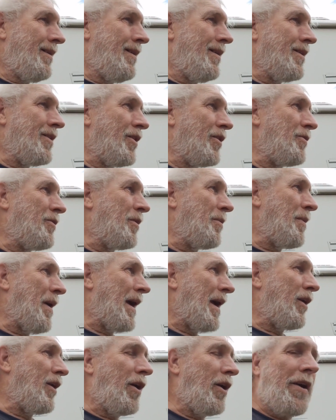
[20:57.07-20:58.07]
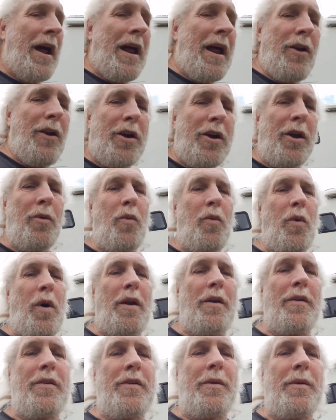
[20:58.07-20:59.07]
might not look at one